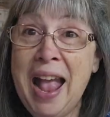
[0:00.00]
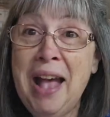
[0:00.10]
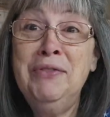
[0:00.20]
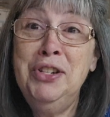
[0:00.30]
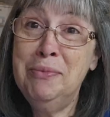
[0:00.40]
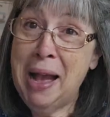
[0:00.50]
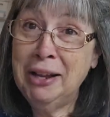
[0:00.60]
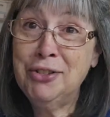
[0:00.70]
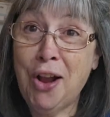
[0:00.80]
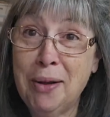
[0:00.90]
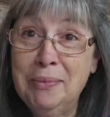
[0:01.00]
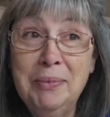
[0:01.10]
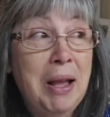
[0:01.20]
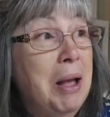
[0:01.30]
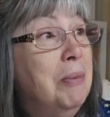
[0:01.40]
I have a new backdrop.
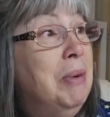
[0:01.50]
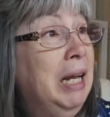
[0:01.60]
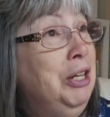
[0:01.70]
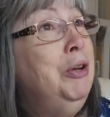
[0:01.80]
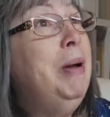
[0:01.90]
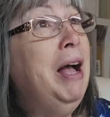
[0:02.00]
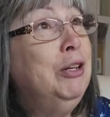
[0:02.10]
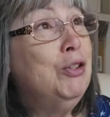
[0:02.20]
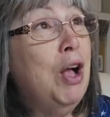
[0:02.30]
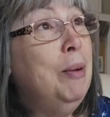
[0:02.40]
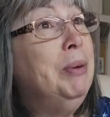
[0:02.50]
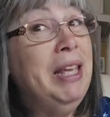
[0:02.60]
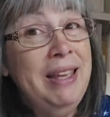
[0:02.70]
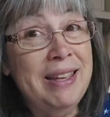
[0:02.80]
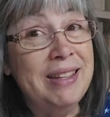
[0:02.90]
My new backdrop
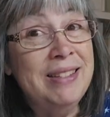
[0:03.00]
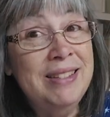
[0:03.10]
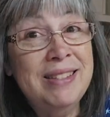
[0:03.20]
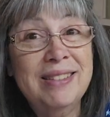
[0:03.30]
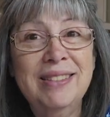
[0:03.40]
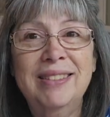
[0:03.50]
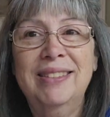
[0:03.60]
is...